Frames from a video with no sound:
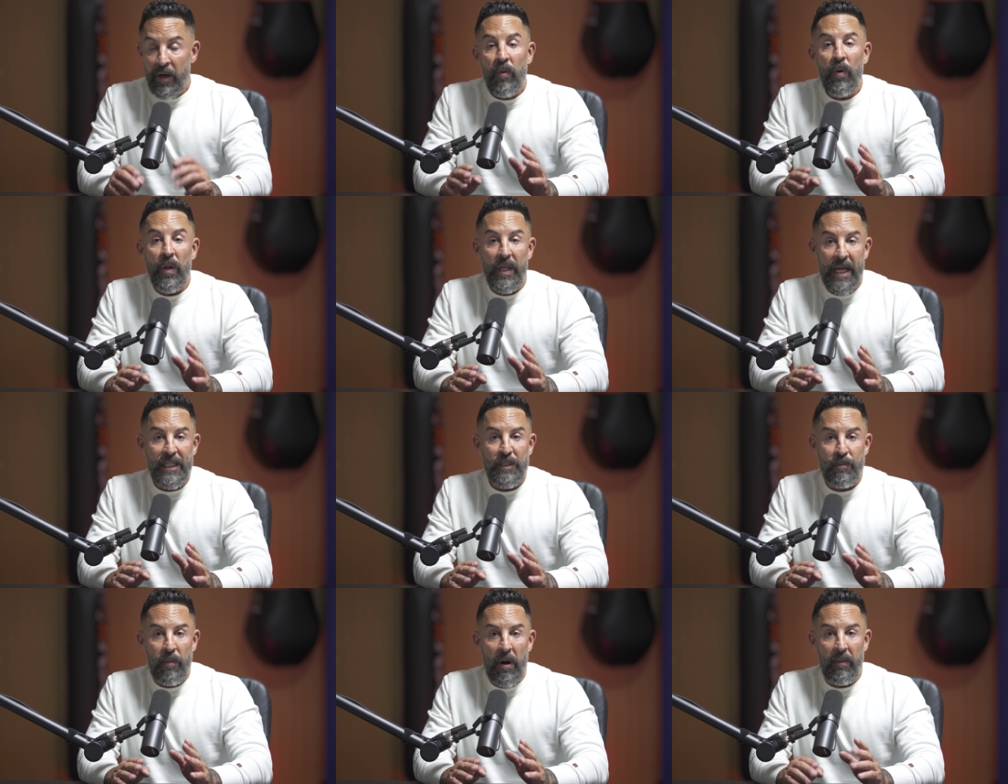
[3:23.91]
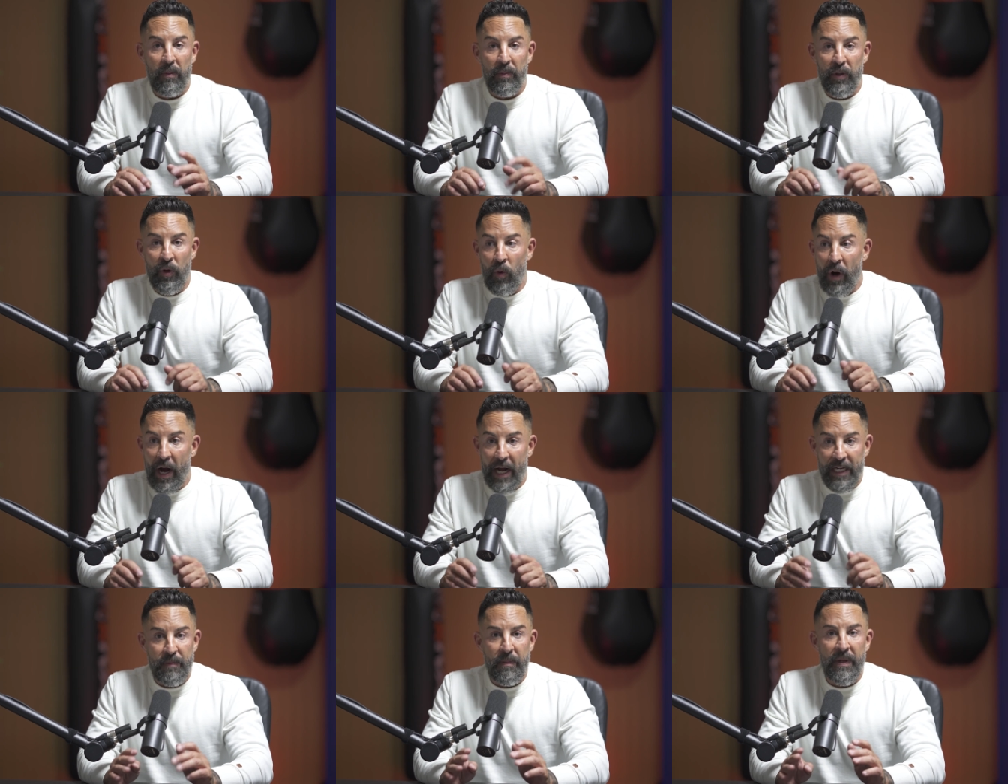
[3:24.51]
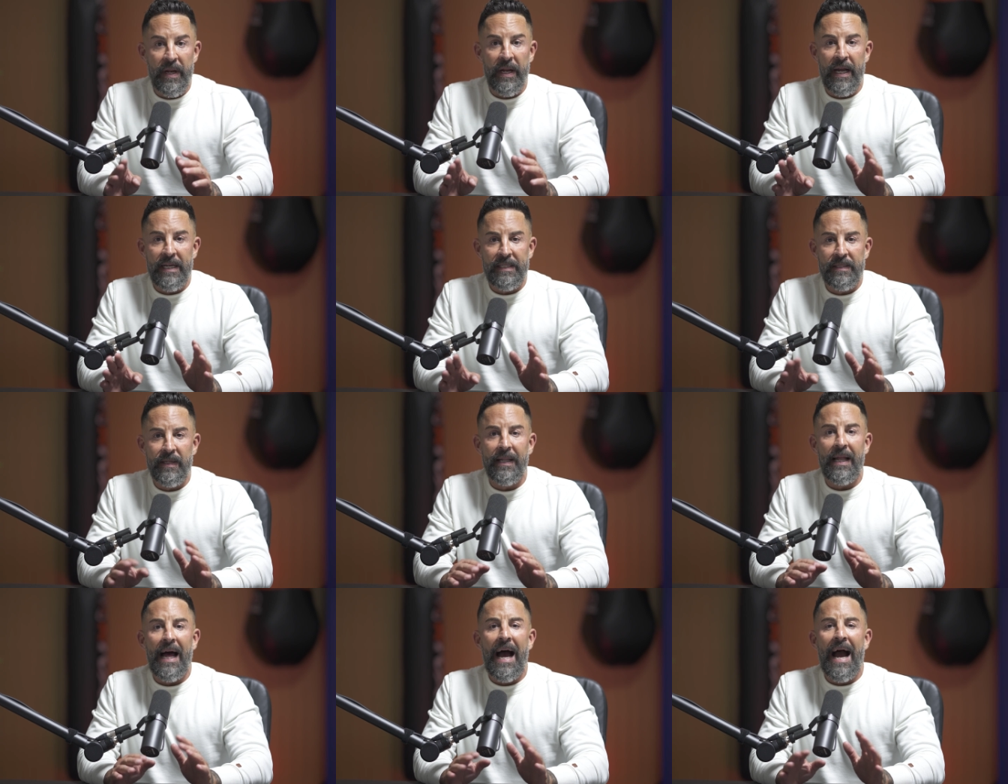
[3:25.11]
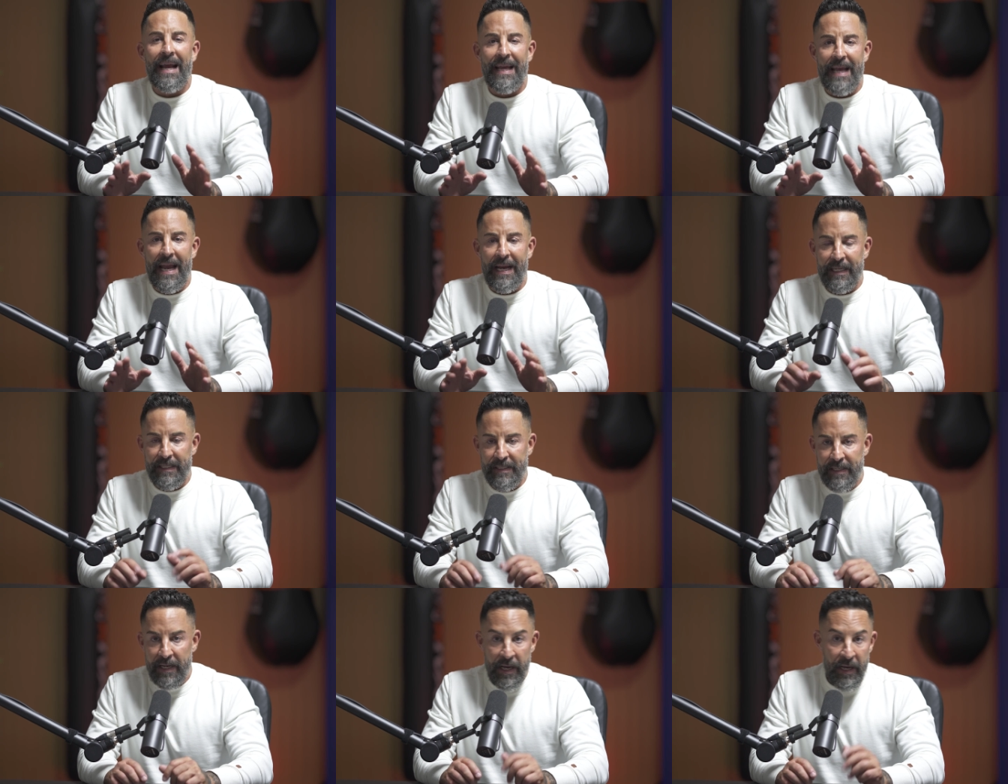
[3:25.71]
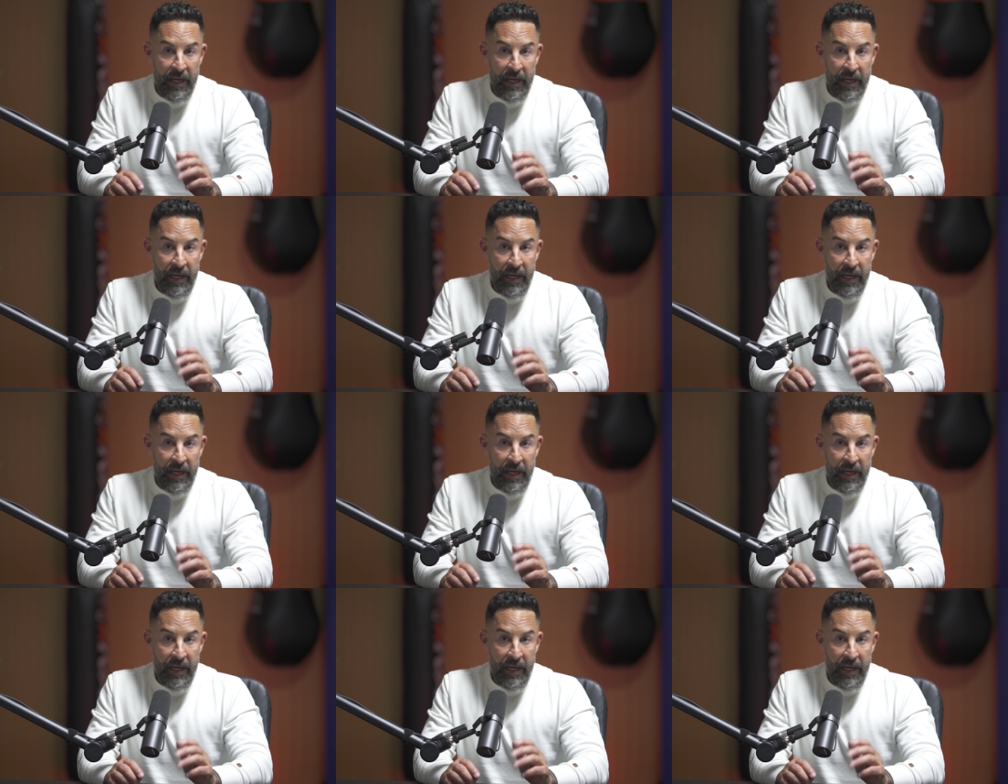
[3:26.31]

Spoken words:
well, that's probably why. It's been a nice little hiatus.